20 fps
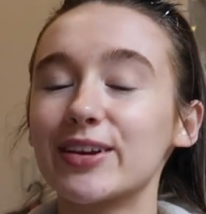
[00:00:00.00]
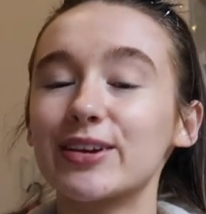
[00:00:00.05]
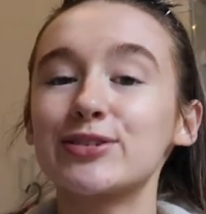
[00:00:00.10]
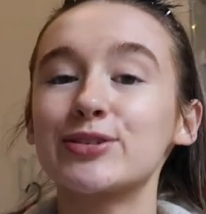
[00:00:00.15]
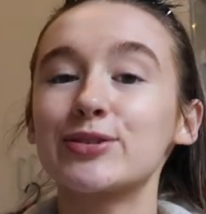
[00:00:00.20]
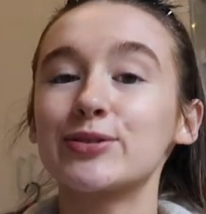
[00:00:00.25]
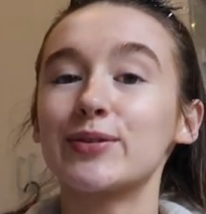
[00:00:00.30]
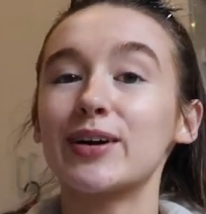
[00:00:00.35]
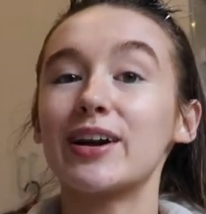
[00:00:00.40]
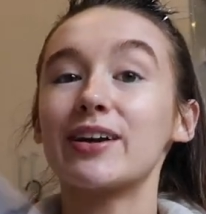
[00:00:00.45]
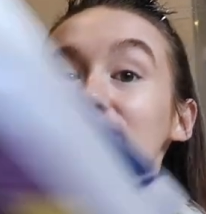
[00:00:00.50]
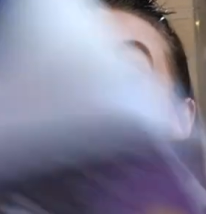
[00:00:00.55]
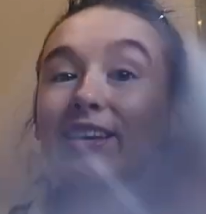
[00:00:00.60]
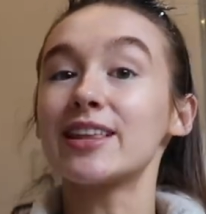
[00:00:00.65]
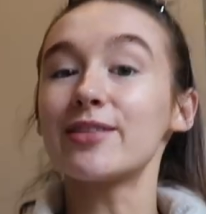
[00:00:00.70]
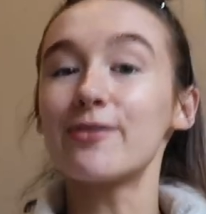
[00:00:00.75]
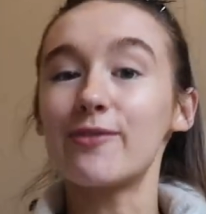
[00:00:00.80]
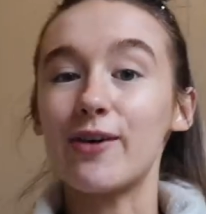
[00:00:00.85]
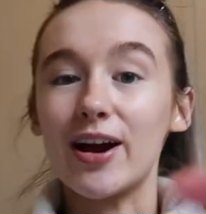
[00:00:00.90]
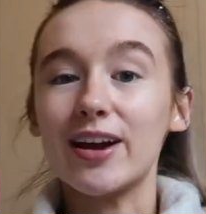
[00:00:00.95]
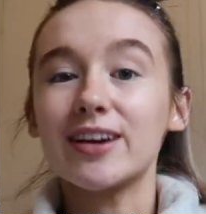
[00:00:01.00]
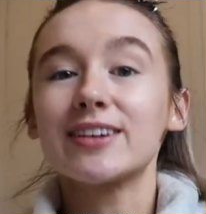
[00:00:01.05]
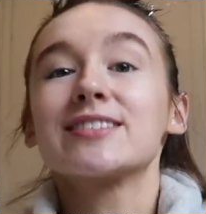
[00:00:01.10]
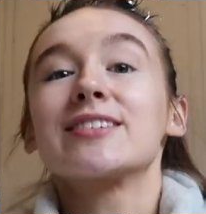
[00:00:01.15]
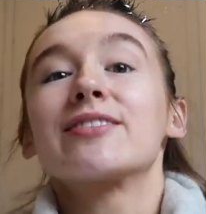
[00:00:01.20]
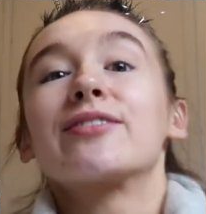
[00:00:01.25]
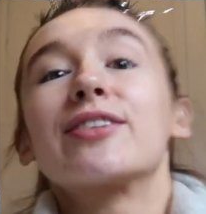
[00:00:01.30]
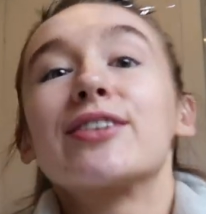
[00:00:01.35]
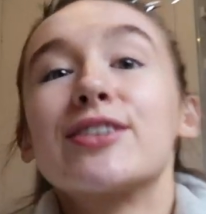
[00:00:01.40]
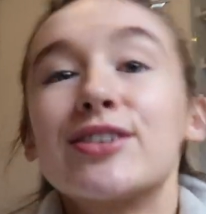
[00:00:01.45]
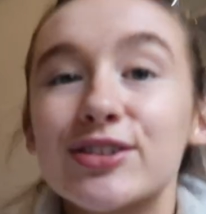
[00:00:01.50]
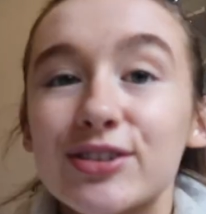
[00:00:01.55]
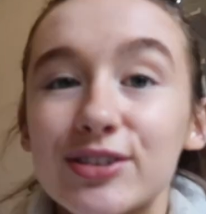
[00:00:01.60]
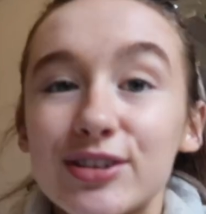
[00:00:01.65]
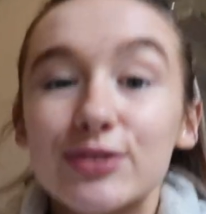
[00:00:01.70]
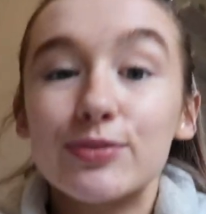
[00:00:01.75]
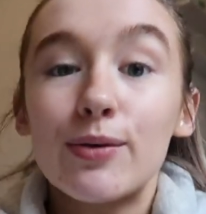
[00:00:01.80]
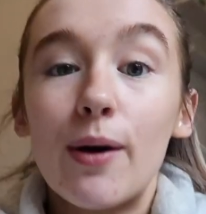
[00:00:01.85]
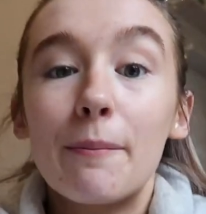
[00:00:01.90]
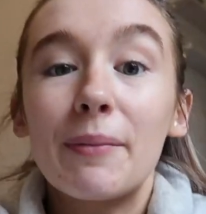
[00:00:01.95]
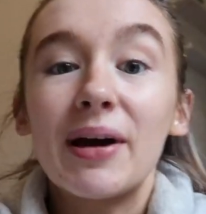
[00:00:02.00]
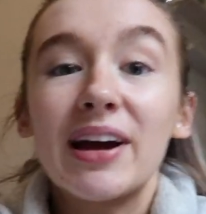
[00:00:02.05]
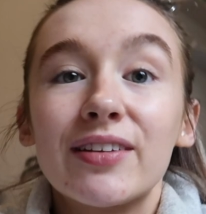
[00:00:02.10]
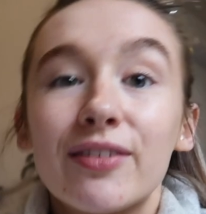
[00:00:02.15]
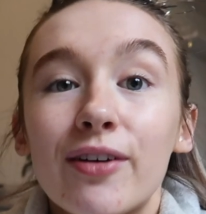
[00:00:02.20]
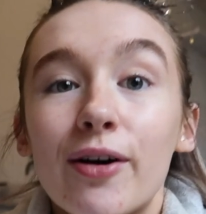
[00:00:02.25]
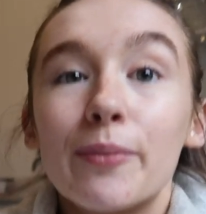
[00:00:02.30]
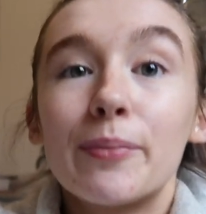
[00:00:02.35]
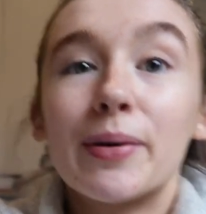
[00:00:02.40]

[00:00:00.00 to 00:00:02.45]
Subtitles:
So when I was in the works, I'm gonna show you what I picked up.